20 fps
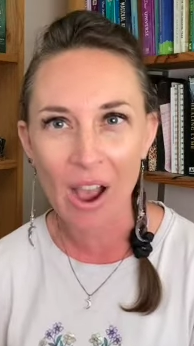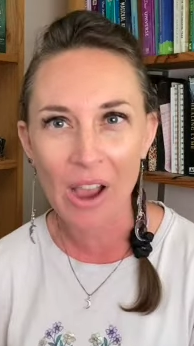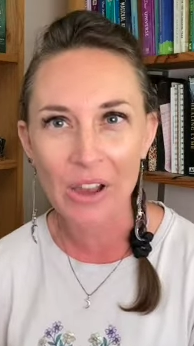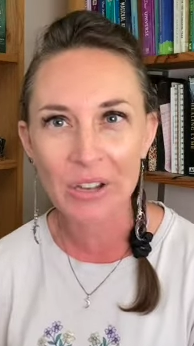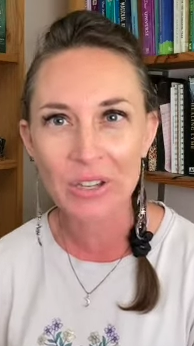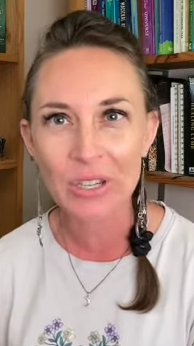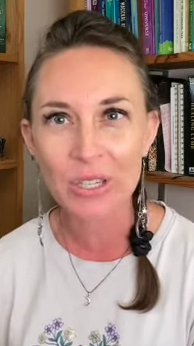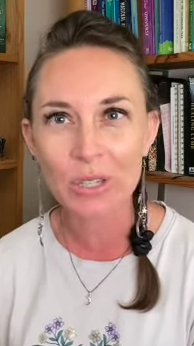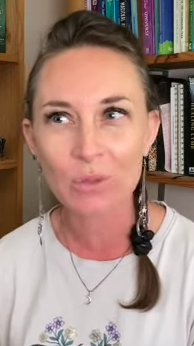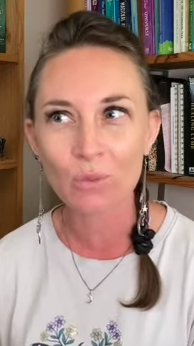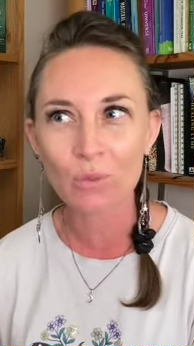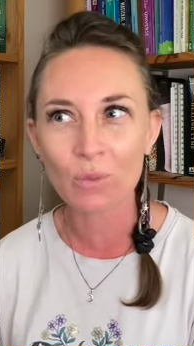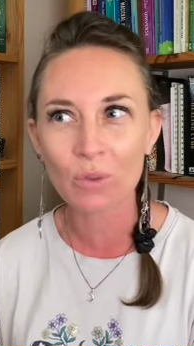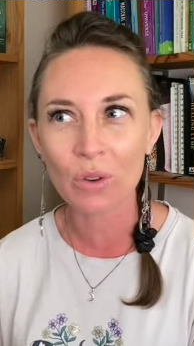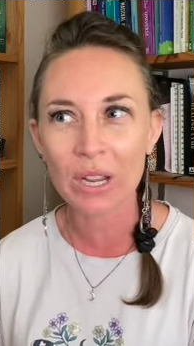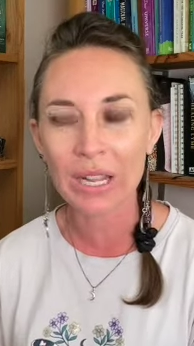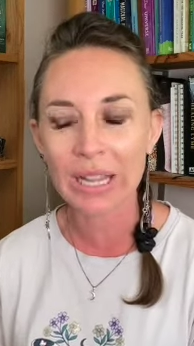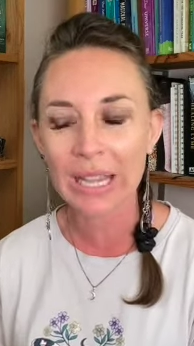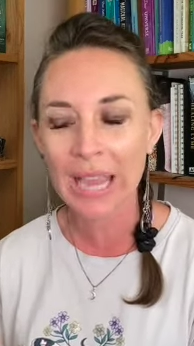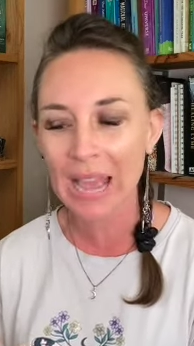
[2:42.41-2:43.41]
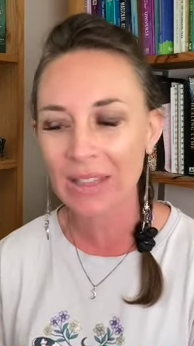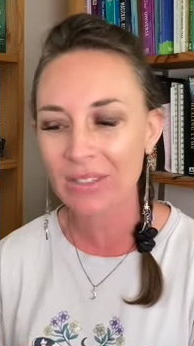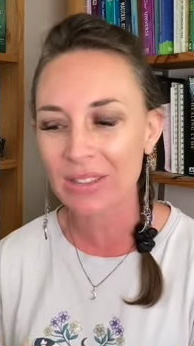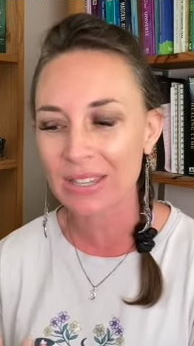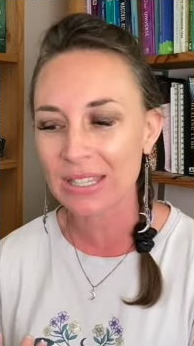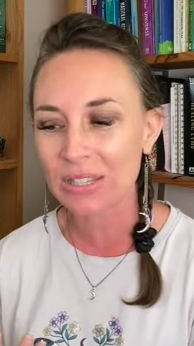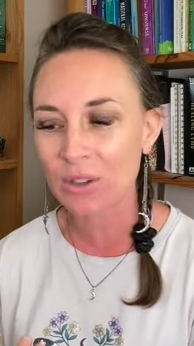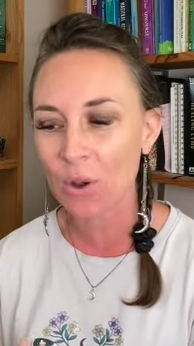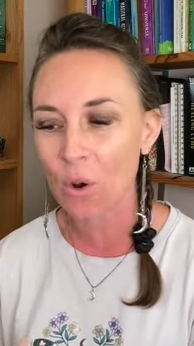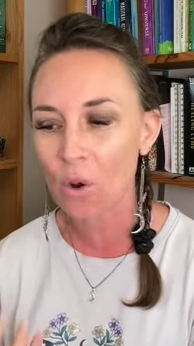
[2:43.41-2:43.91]
I just really had
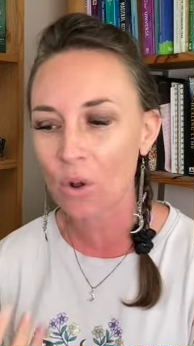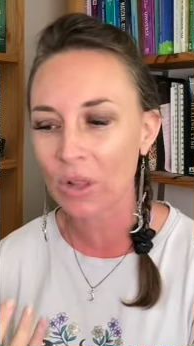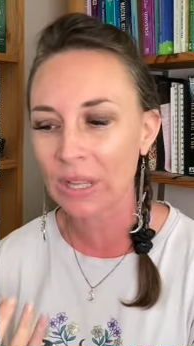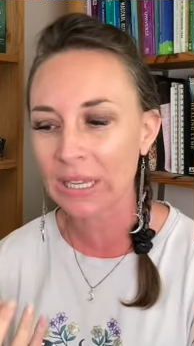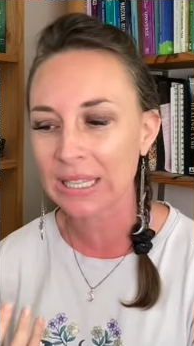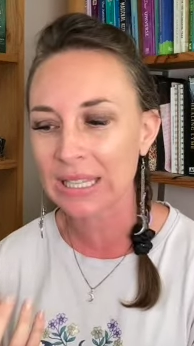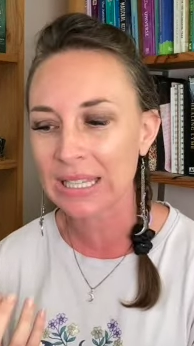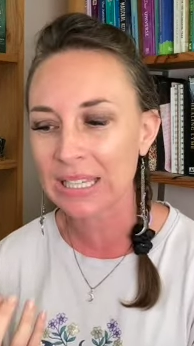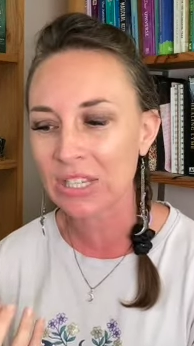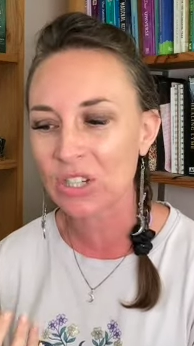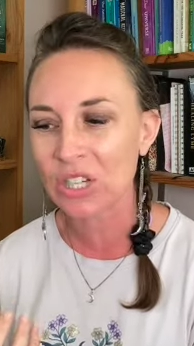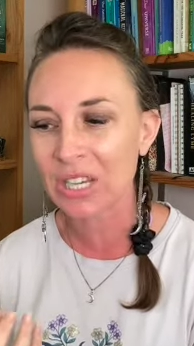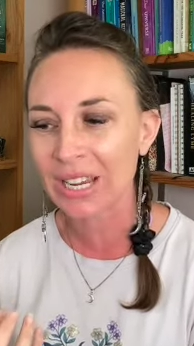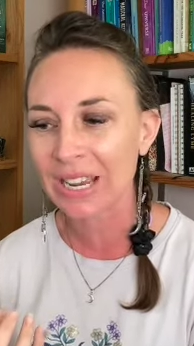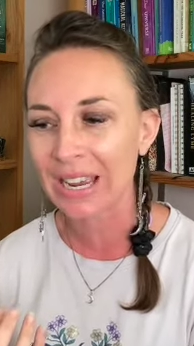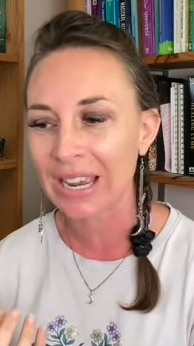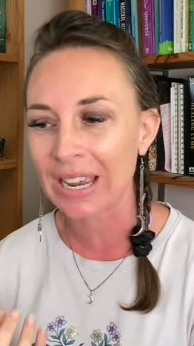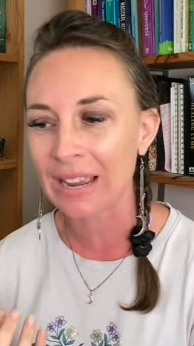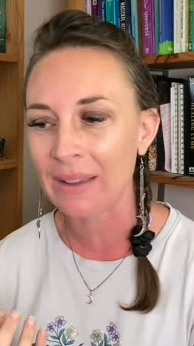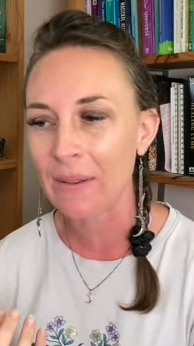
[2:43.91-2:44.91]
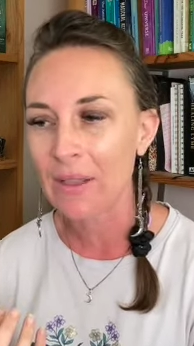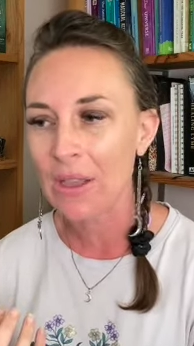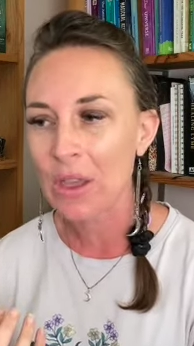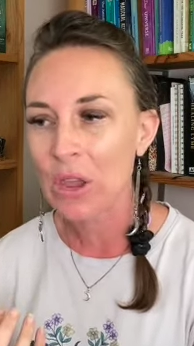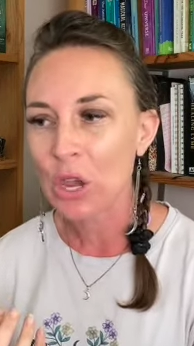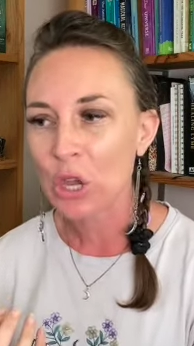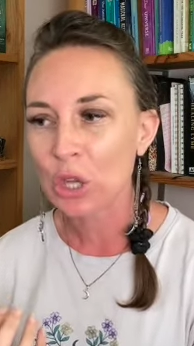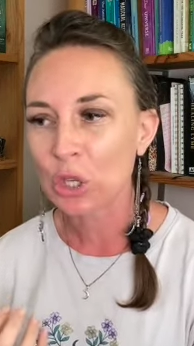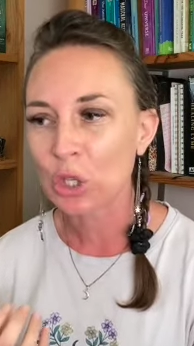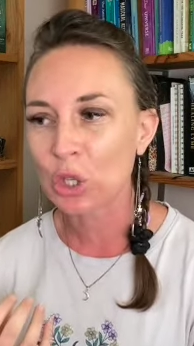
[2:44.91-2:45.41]
this calling this year
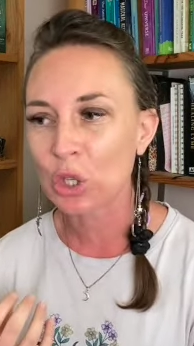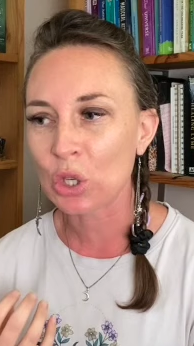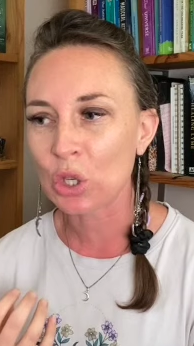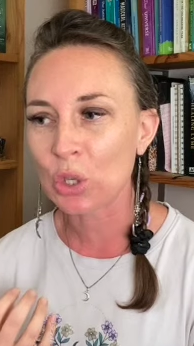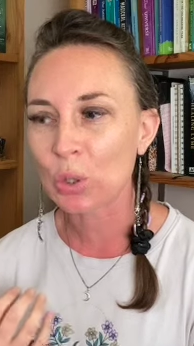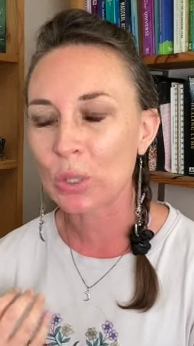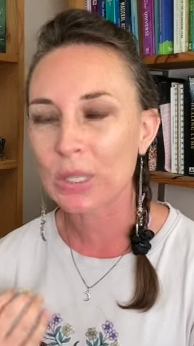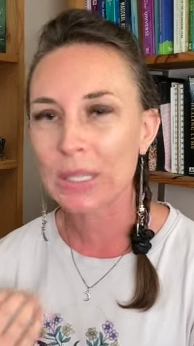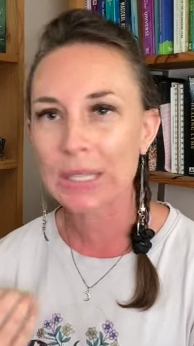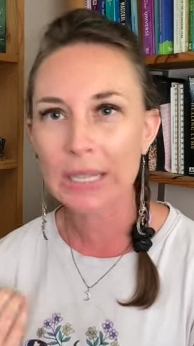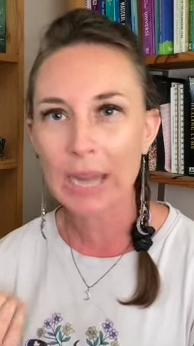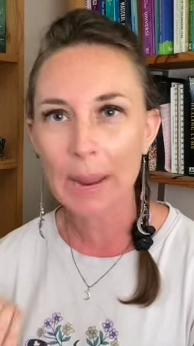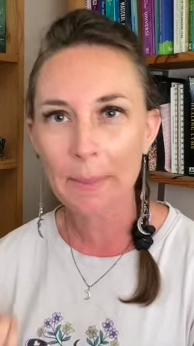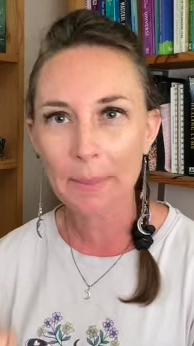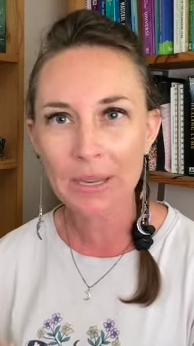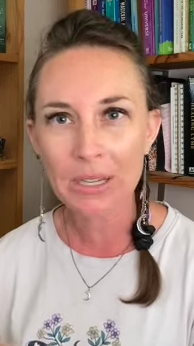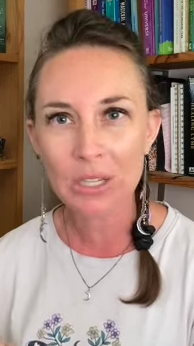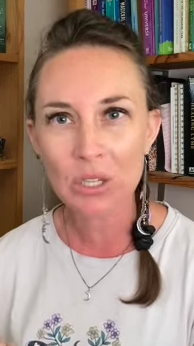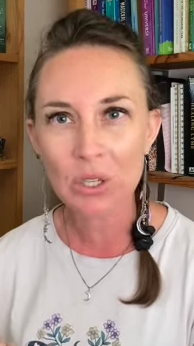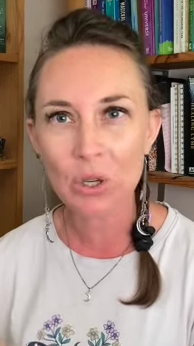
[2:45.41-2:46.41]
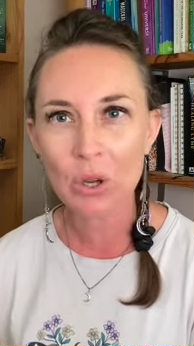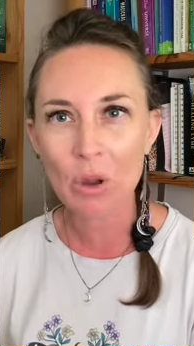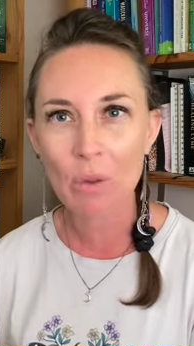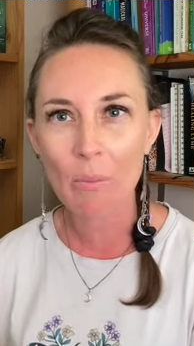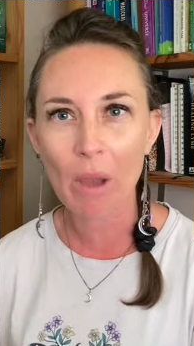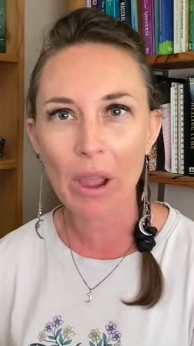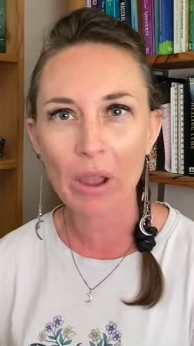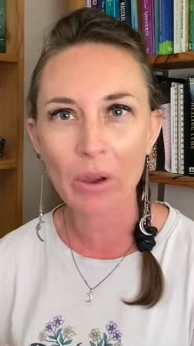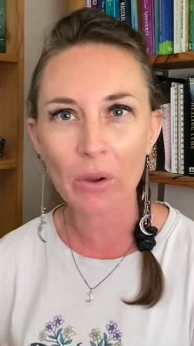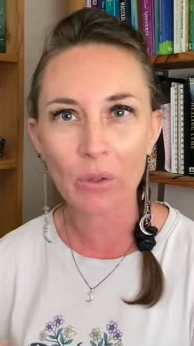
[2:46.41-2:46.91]
to step into
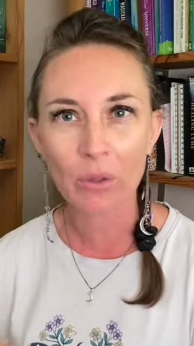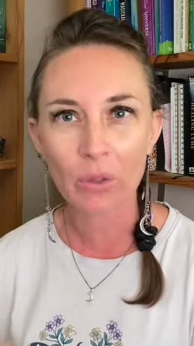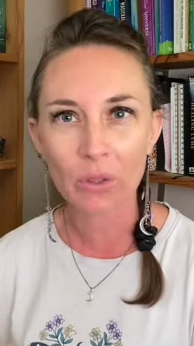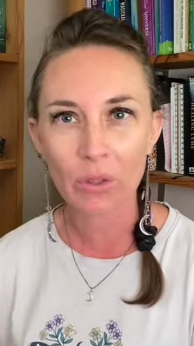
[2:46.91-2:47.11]
my